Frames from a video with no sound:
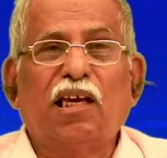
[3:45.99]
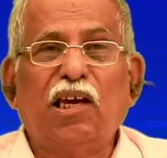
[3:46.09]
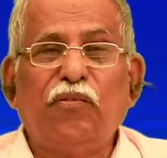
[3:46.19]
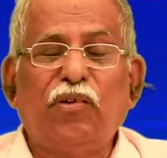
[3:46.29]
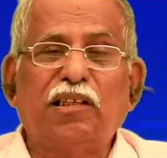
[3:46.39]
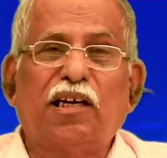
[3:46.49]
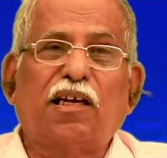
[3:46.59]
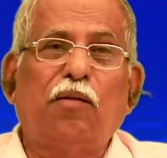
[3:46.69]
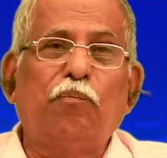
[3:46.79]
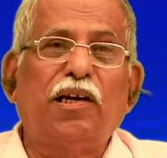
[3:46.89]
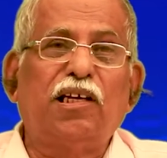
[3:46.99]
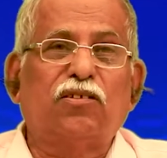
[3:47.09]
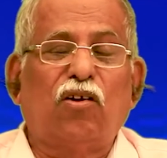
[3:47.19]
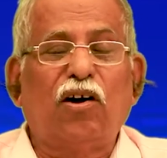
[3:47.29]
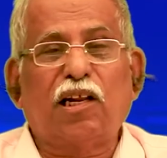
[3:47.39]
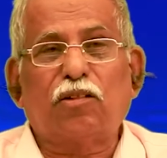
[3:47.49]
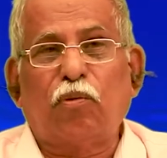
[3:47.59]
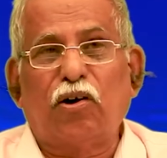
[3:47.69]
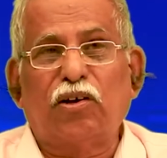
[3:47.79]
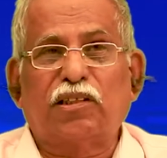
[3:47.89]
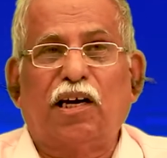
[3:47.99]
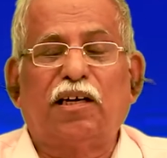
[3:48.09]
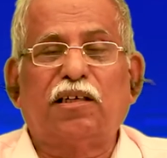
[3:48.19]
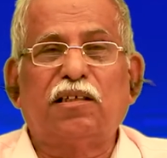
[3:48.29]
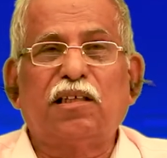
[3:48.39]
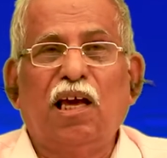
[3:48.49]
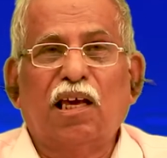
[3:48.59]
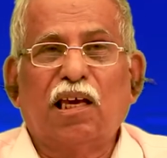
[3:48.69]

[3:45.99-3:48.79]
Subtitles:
Even that company is not responding the letters,